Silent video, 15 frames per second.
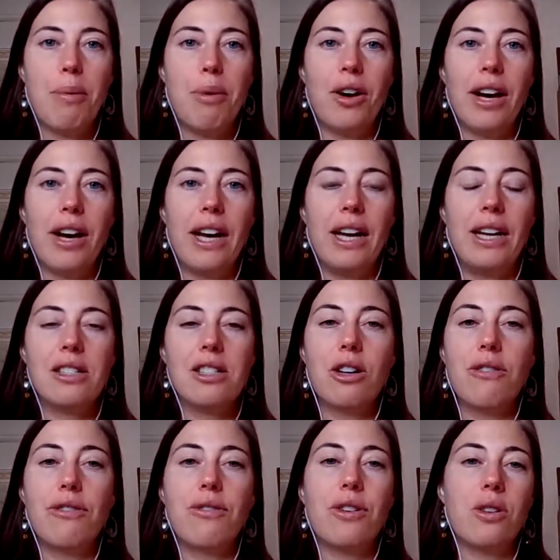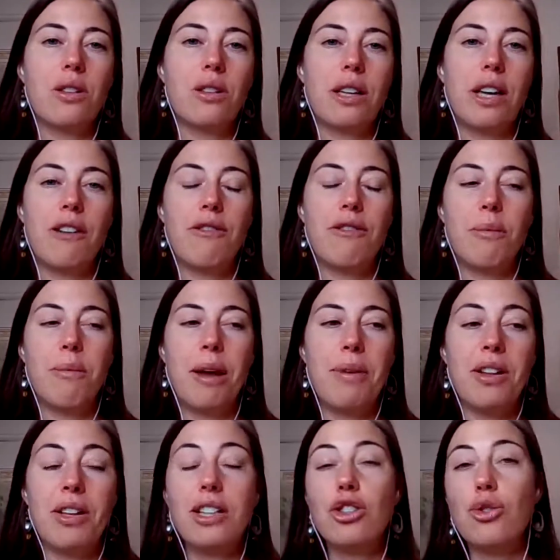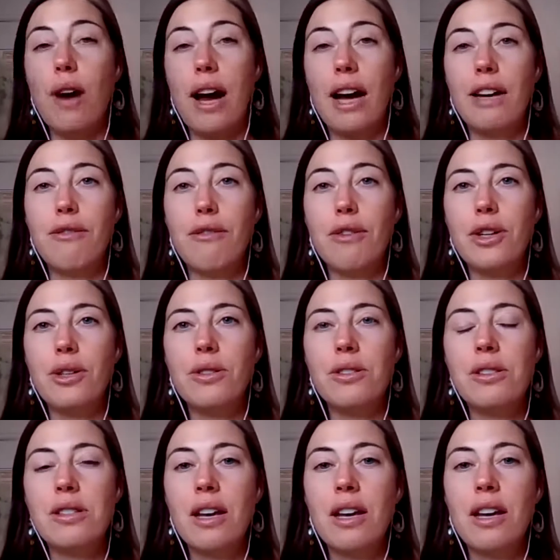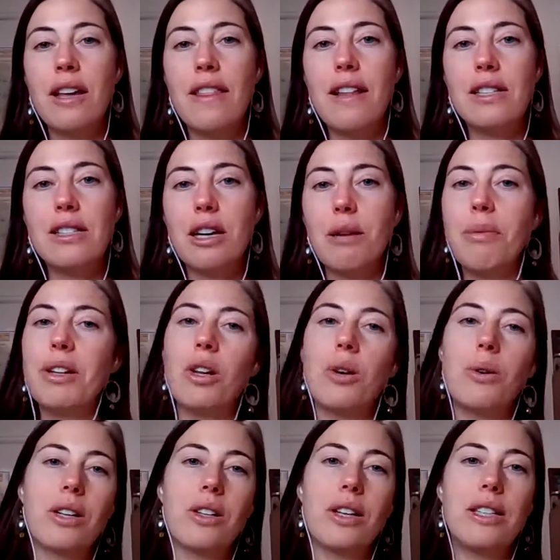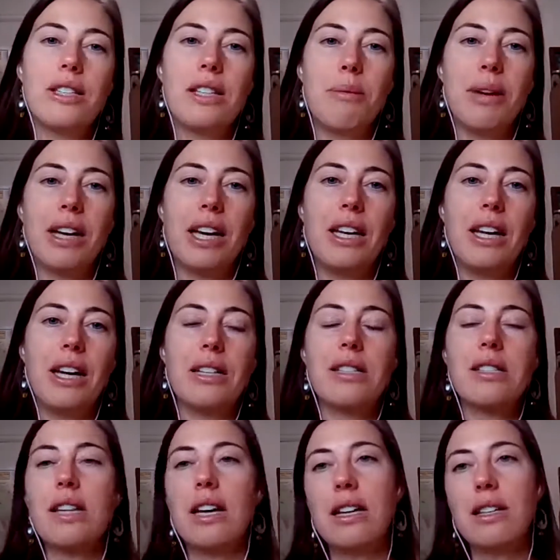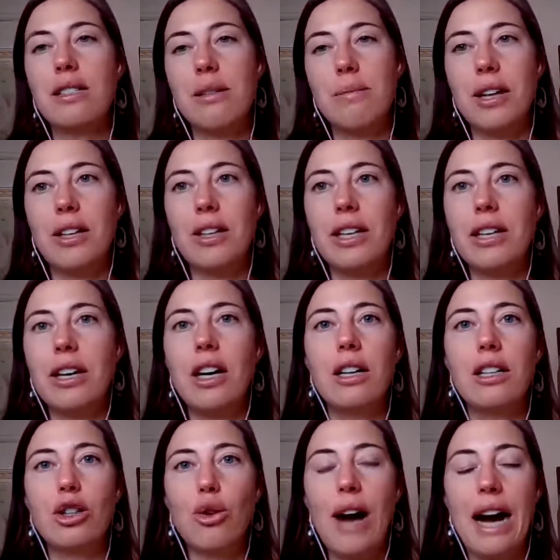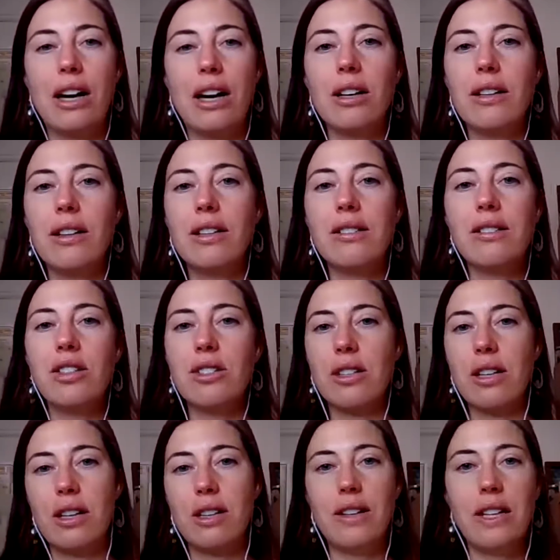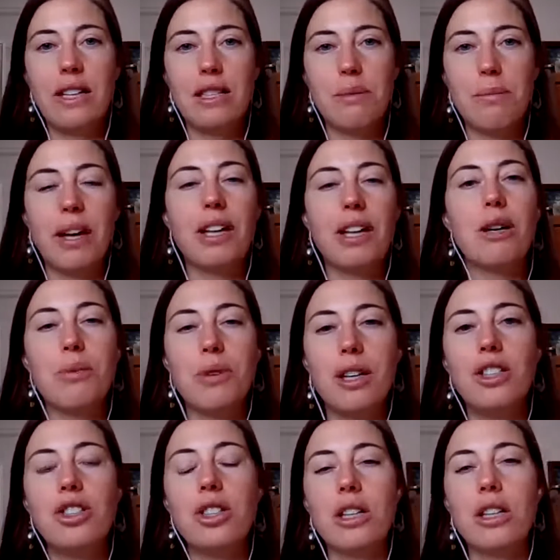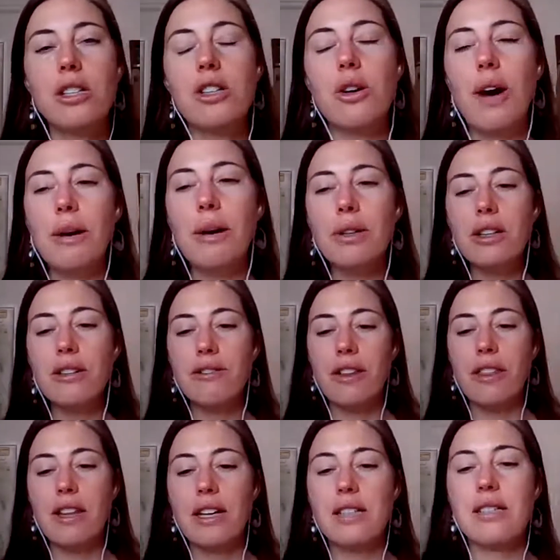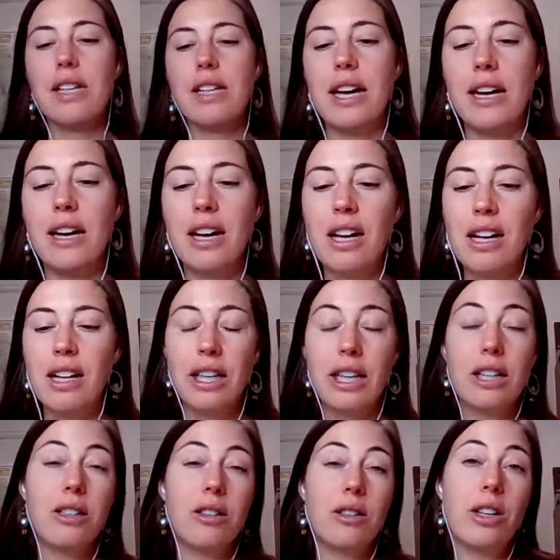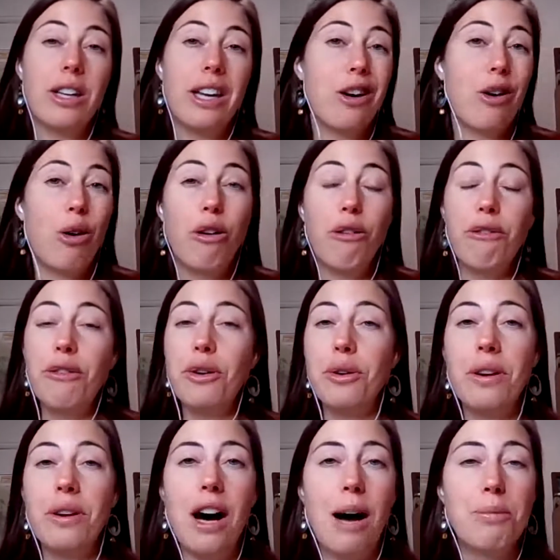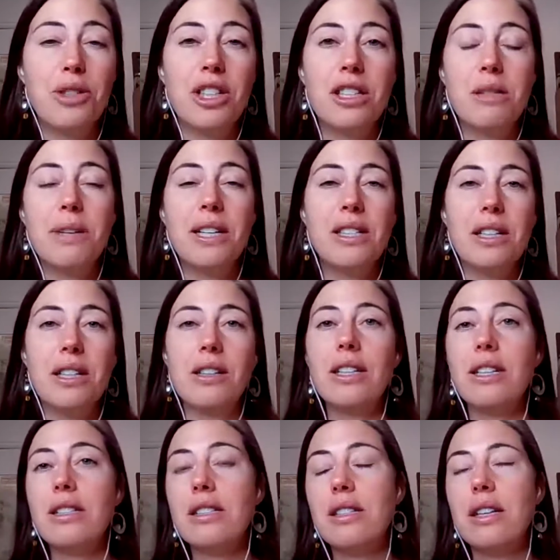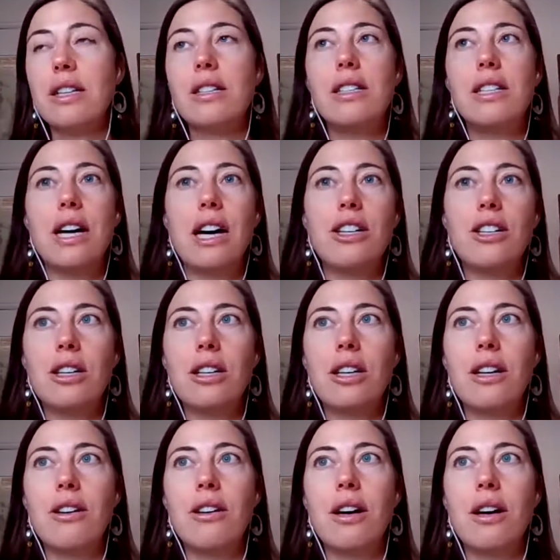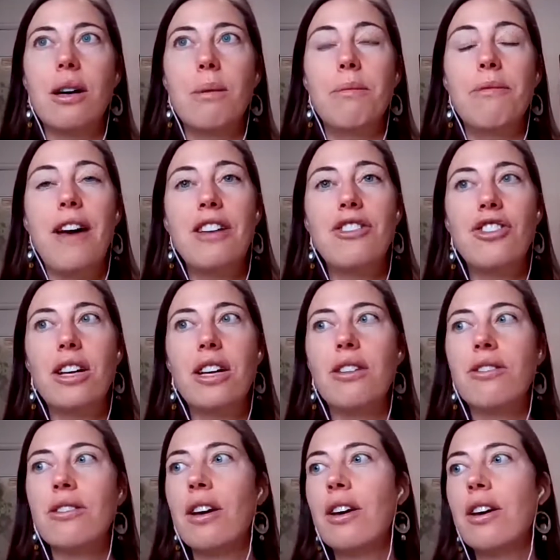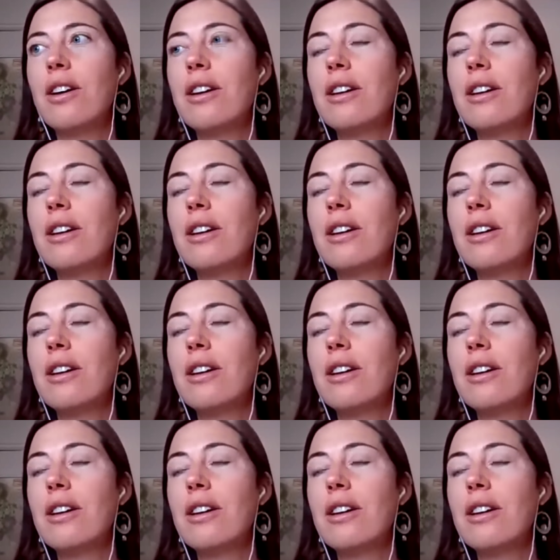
fiber in it, so if you're looking for maybe like dried fruits, that's going to be lower glycemic index than something like a cracker that's just going to like spike your blood sugar. So I would look for things that like looking at whole food options, basically like dehydrated um, veggies.